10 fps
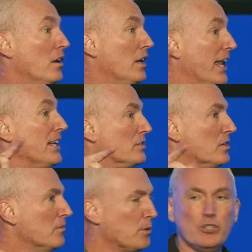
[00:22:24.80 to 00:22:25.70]
It
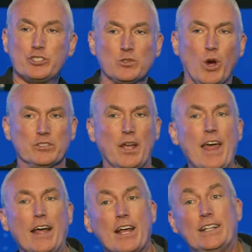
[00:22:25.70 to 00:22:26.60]
is. Pollution's worse.
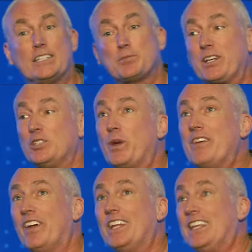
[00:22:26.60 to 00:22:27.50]
That, that, that's because we
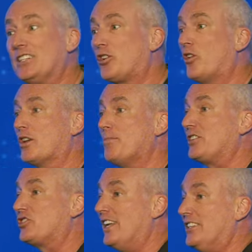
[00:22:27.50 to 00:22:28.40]
invented the internal
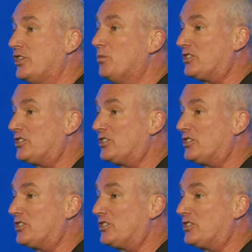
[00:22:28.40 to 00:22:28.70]
combustion engine,